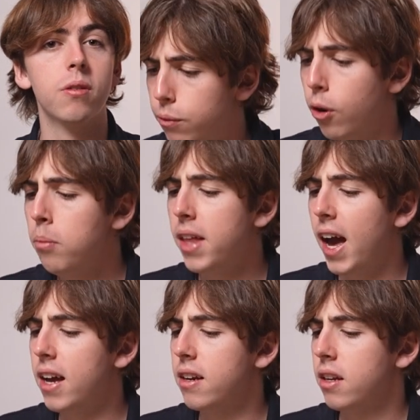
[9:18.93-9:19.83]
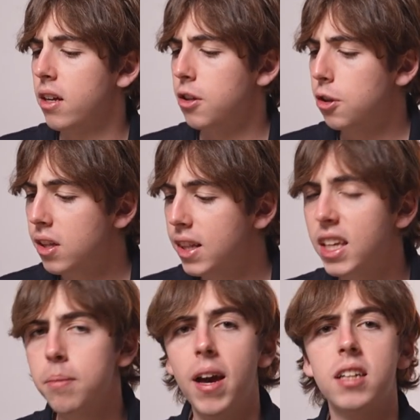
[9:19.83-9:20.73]
From that, you can
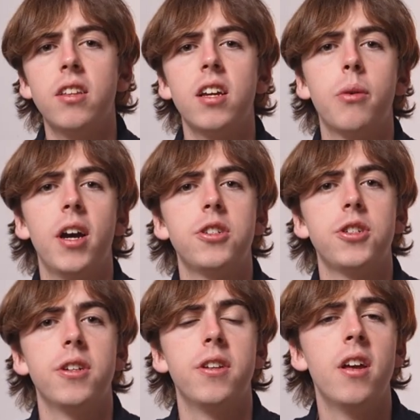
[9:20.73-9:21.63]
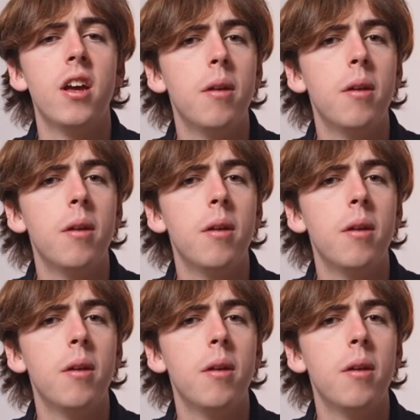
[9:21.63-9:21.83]
link it back to that question